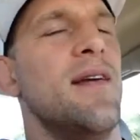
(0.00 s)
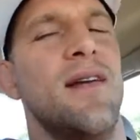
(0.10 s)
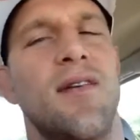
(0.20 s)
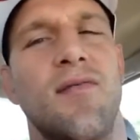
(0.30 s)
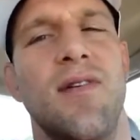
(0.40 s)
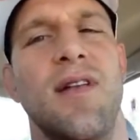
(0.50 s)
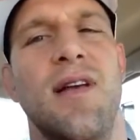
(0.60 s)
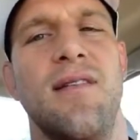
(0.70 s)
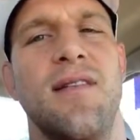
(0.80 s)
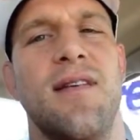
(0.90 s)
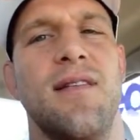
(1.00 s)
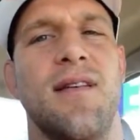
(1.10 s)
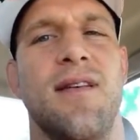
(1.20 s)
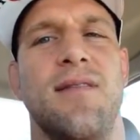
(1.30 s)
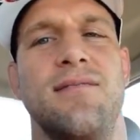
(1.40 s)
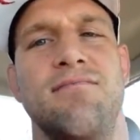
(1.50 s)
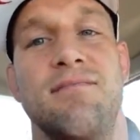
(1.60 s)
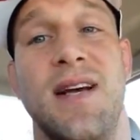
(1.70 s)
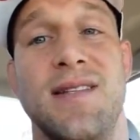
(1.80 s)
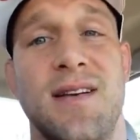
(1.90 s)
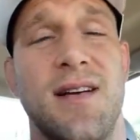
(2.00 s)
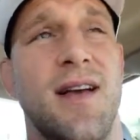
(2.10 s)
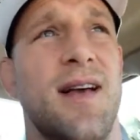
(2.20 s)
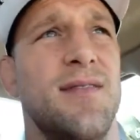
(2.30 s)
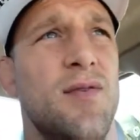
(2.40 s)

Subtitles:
realize things that I suck at,